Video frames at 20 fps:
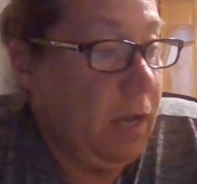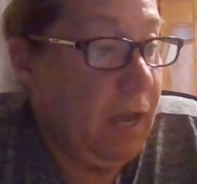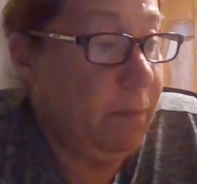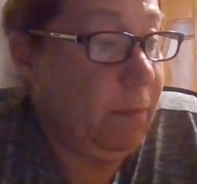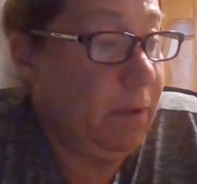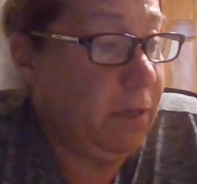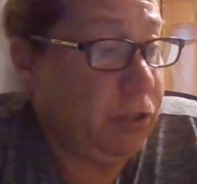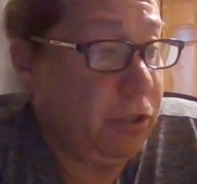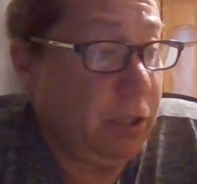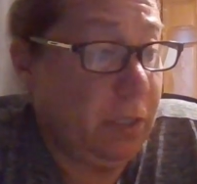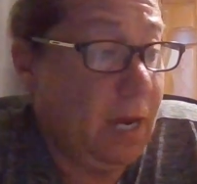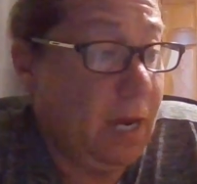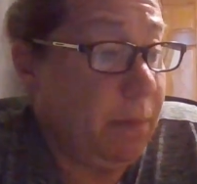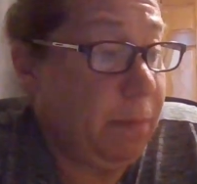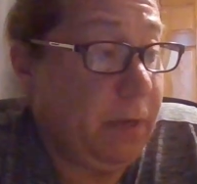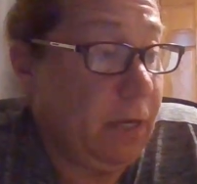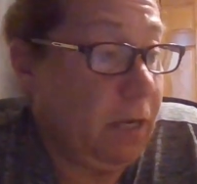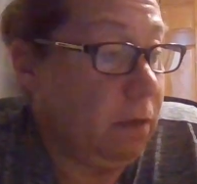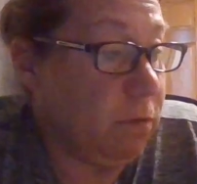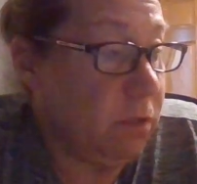Emma should
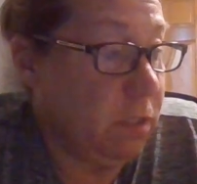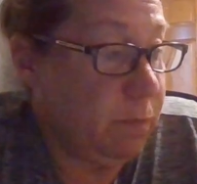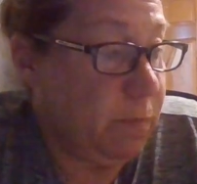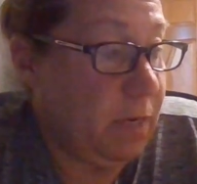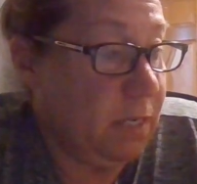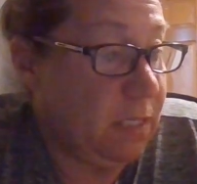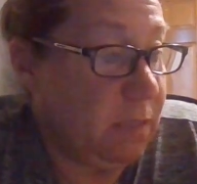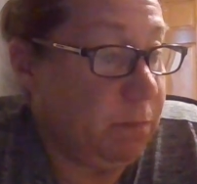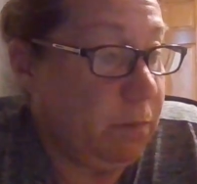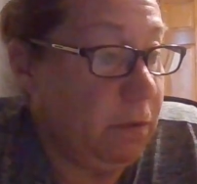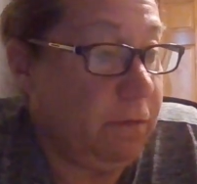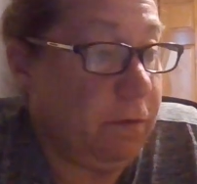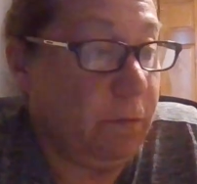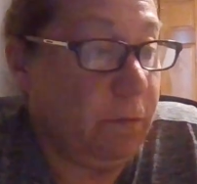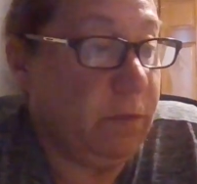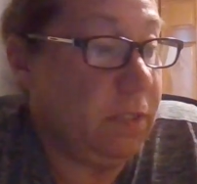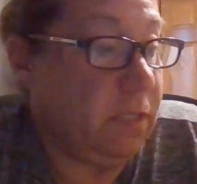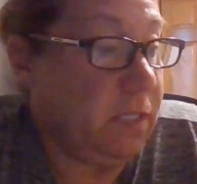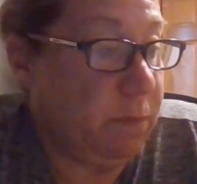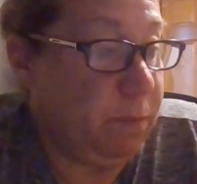not be held responsible
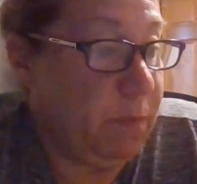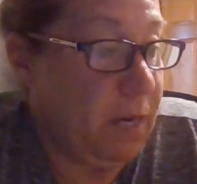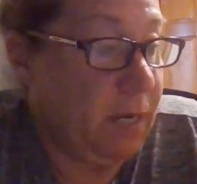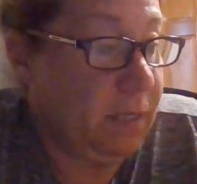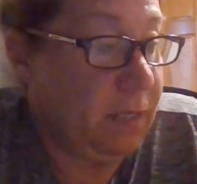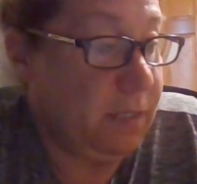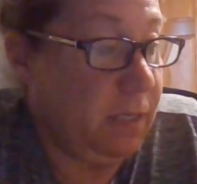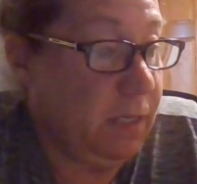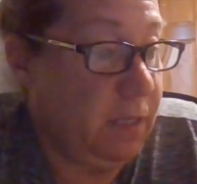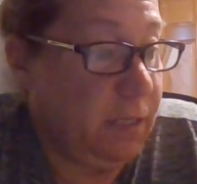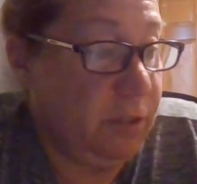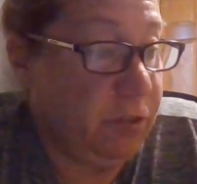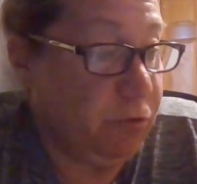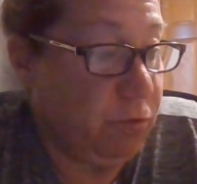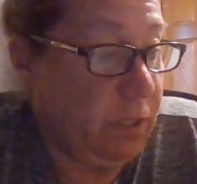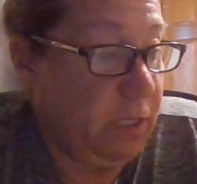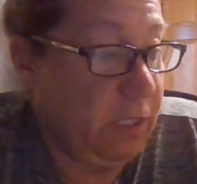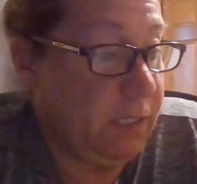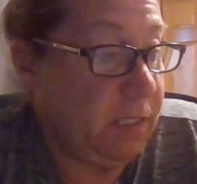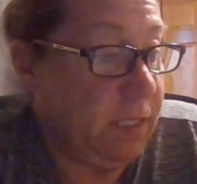for Mrs. Potts'
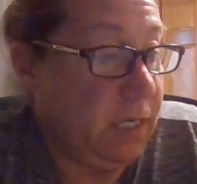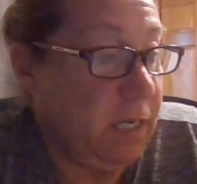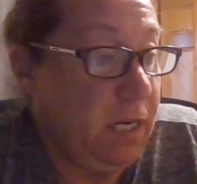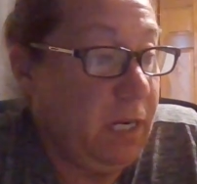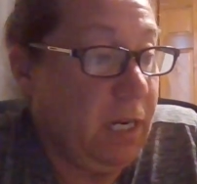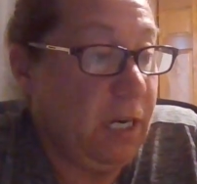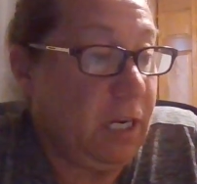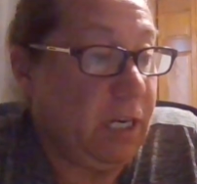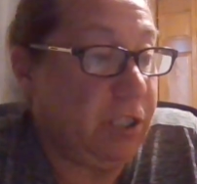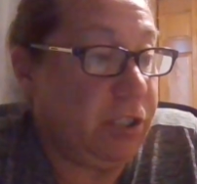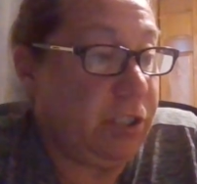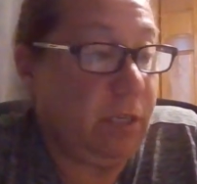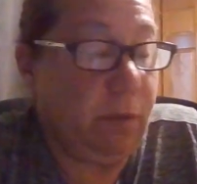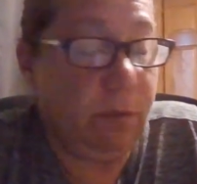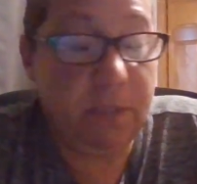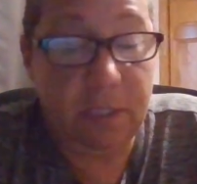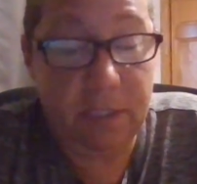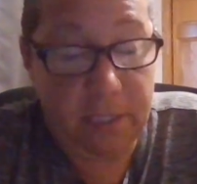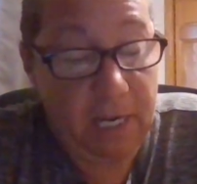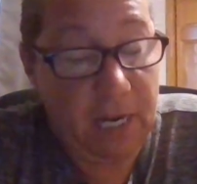injuries, as
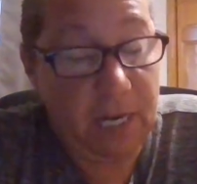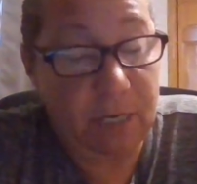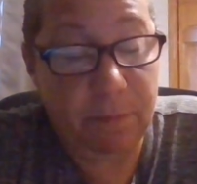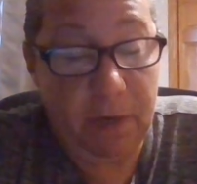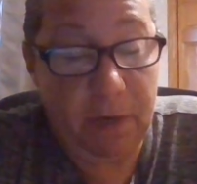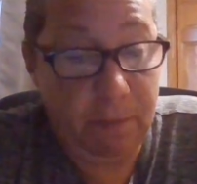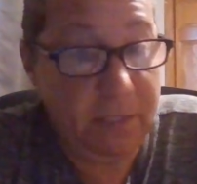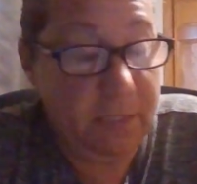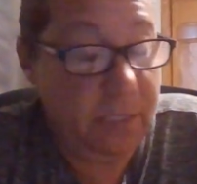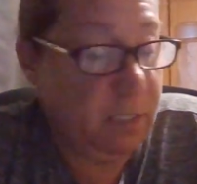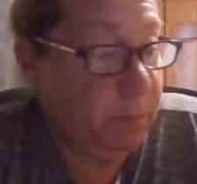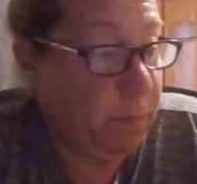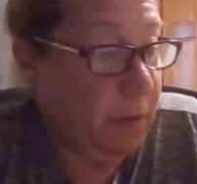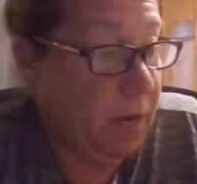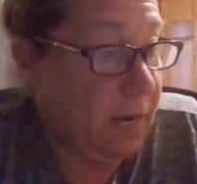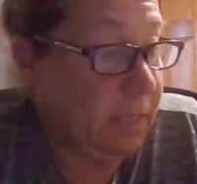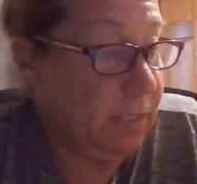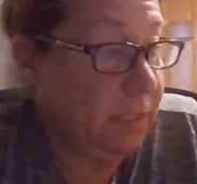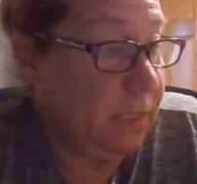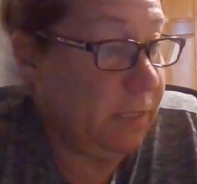she was attacked by Mrs.
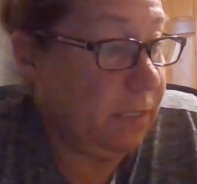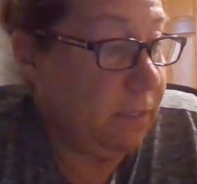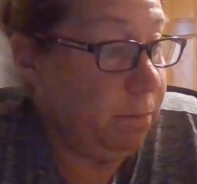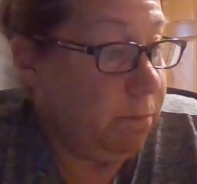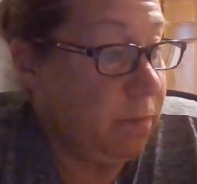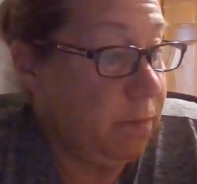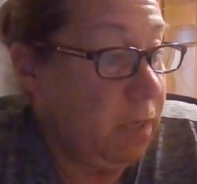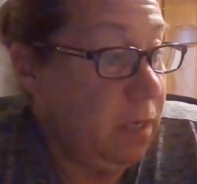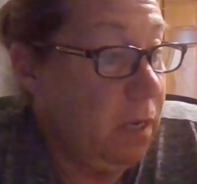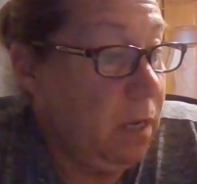Potts.